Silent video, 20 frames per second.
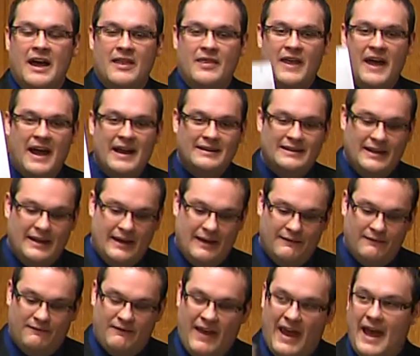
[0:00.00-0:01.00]
That's
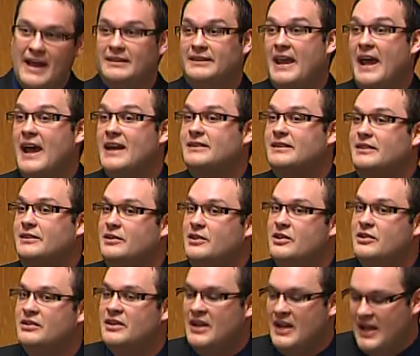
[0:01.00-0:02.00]
fantastic
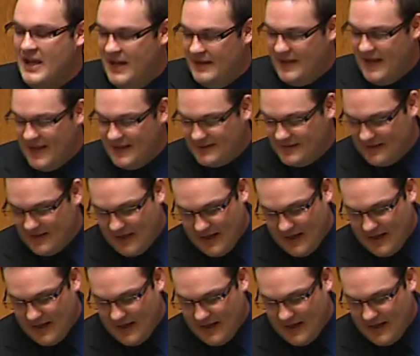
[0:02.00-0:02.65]
news, and that's